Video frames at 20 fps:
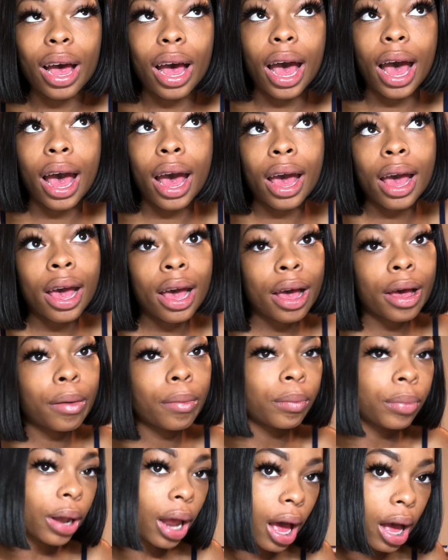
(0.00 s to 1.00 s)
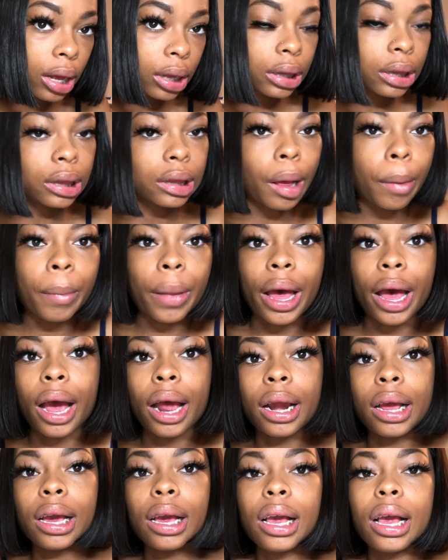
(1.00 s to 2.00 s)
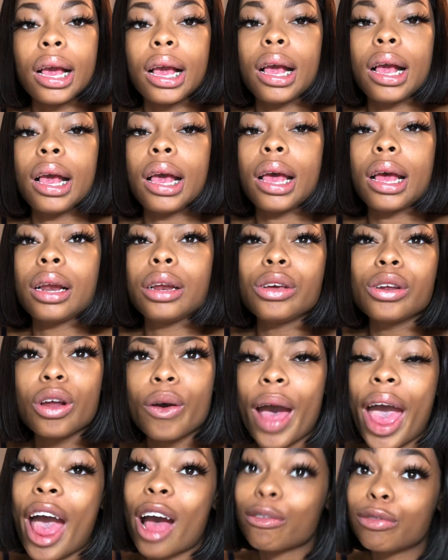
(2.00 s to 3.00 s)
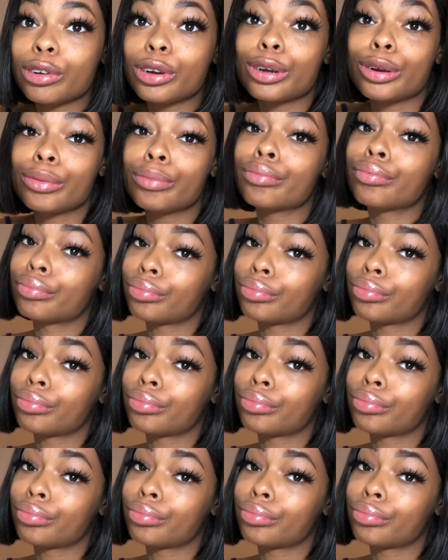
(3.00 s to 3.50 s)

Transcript: I blocked somebody, and after